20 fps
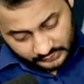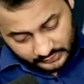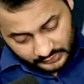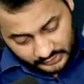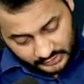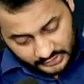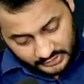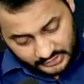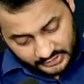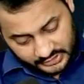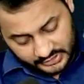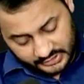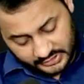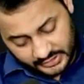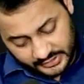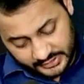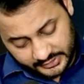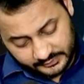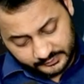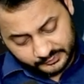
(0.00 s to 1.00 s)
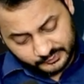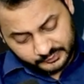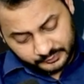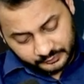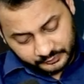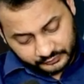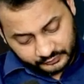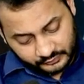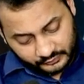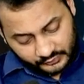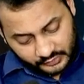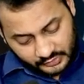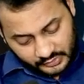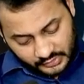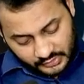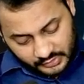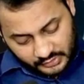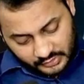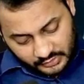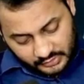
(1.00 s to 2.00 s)
Understand.
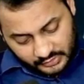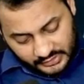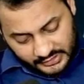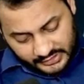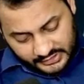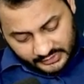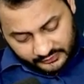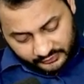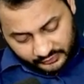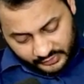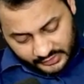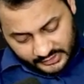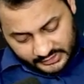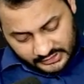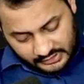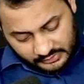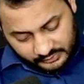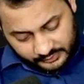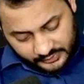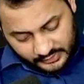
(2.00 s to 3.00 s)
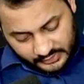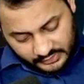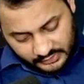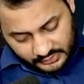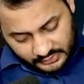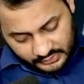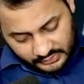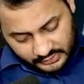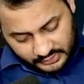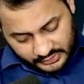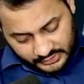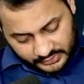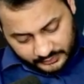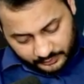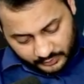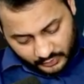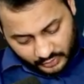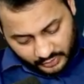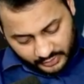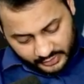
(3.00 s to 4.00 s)
Let's say for example, the
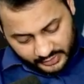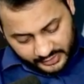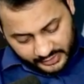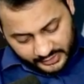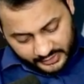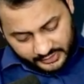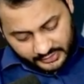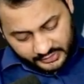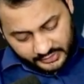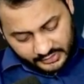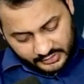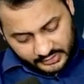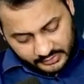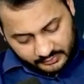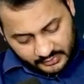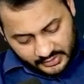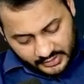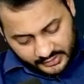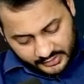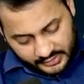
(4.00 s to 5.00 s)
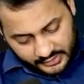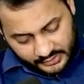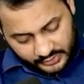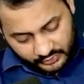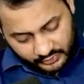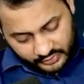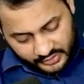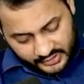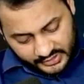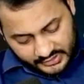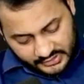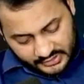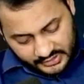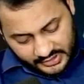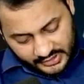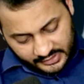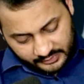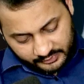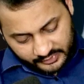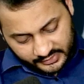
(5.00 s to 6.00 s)
spot rate in the market today is
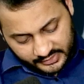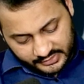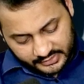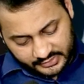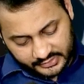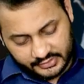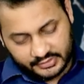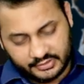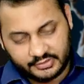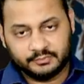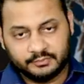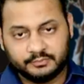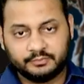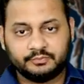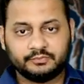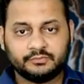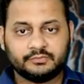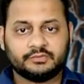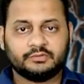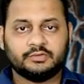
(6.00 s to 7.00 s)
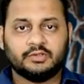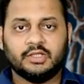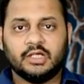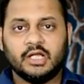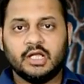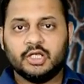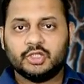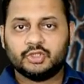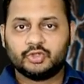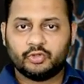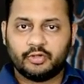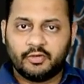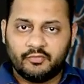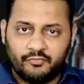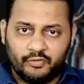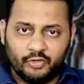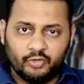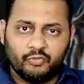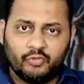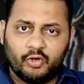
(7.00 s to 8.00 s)
9%. So if
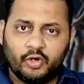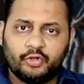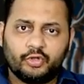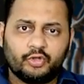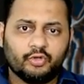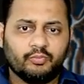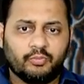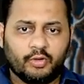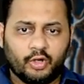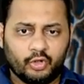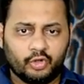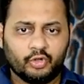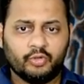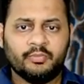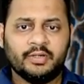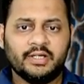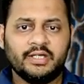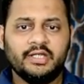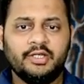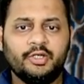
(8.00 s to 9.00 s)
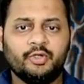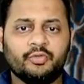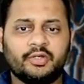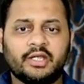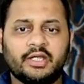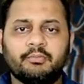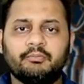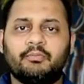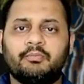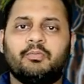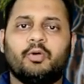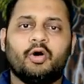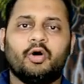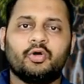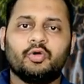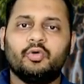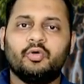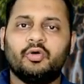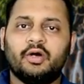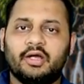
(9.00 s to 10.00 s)
you want to borrow money, you can
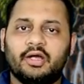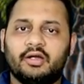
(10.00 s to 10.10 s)
borrow